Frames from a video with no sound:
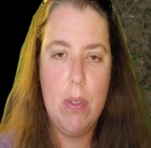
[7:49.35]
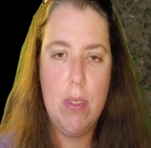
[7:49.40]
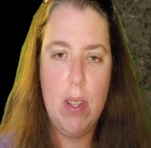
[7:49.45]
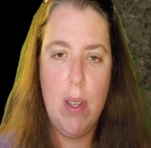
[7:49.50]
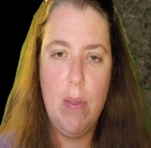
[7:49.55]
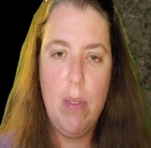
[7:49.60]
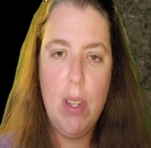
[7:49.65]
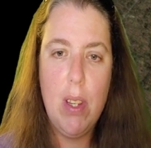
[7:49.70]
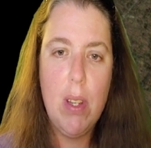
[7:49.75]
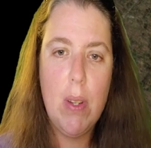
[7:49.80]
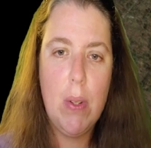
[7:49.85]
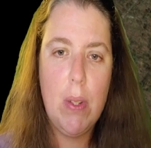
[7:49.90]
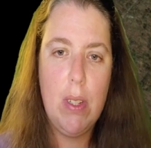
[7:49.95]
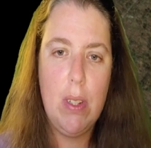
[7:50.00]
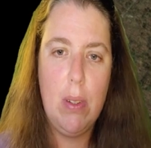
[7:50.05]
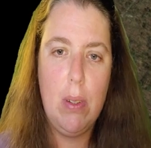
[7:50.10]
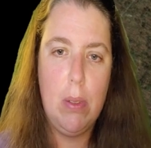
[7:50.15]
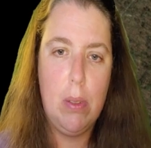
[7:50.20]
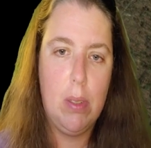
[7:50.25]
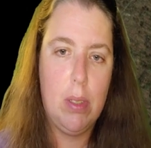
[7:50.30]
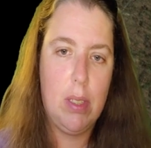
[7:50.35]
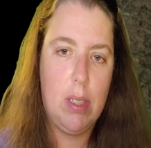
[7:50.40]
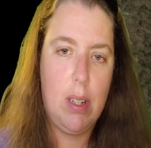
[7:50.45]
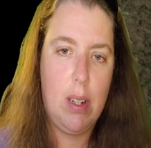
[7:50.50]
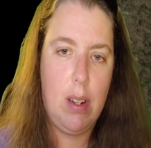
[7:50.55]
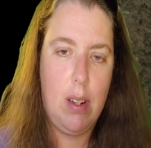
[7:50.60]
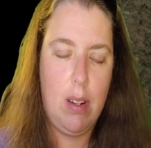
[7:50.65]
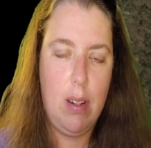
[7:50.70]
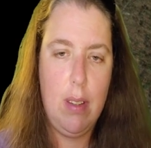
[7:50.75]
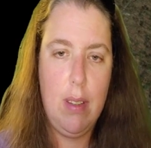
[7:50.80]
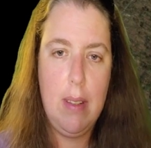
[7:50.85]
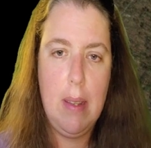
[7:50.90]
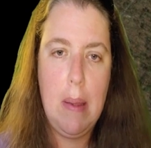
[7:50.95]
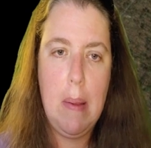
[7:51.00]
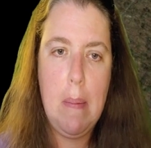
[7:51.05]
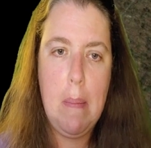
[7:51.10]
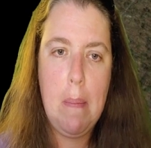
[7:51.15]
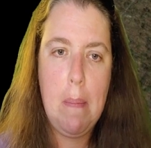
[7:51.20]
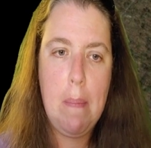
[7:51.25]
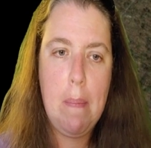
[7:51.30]
So if you go into Google Earth
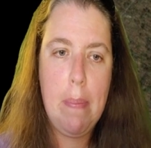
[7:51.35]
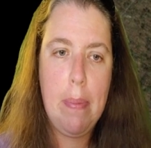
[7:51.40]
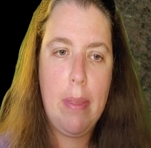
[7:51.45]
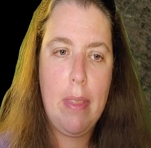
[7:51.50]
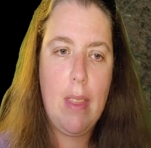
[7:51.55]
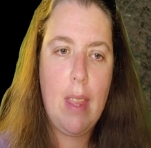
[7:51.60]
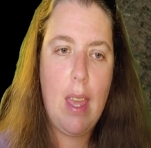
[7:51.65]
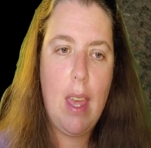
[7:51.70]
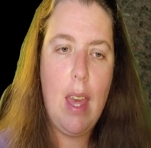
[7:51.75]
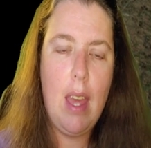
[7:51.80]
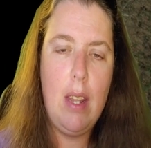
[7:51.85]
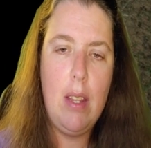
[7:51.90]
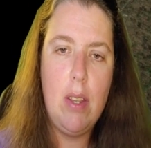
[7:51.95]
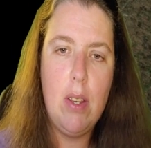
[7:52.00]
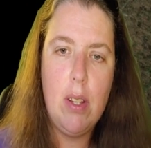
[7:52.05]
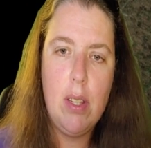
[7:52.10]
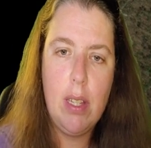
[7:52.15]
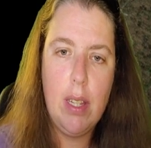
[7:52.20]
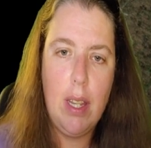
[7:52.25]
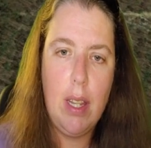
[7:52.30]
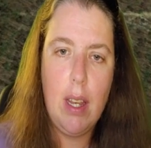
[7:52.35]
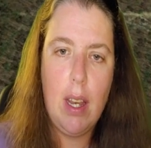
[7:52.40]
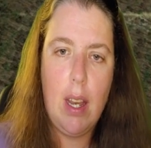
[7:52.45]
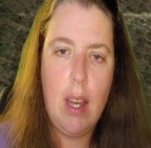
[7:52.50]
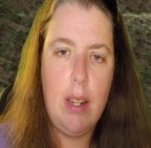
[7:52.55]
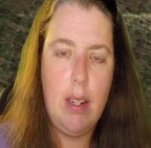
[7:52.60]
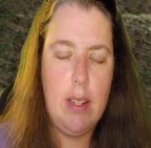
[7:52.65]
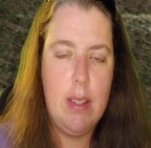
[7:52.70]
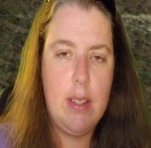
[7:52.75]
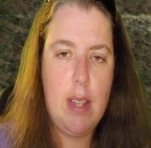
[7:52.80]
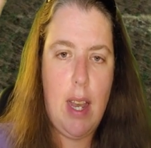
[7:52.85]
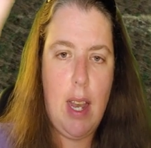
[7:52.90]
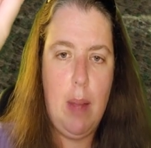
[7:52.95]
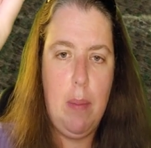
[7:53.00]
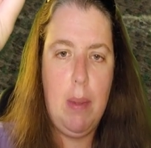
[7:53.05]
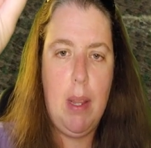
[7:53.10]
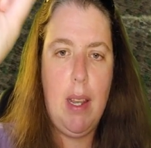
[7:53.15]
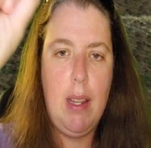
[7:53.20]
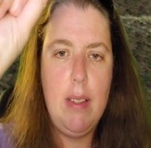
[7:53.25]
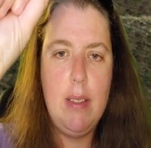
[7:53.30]
and you click on the
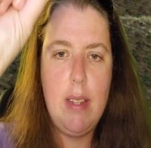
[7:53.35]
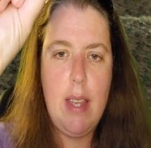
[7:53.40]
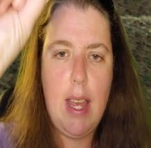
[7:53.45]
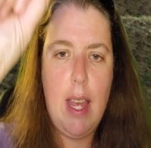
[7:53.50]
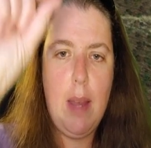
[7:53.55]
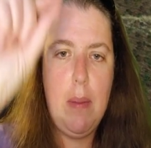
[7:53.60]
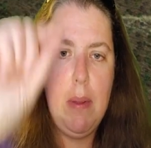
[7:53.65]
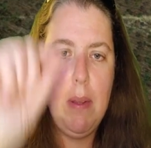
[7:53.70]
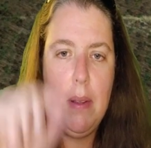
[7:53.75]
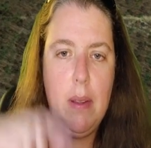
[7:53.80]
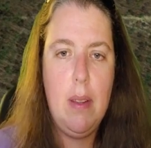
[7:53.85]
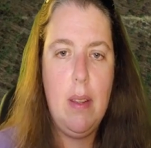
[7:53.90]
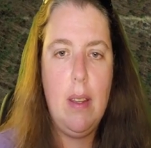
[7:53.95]
timeline tab,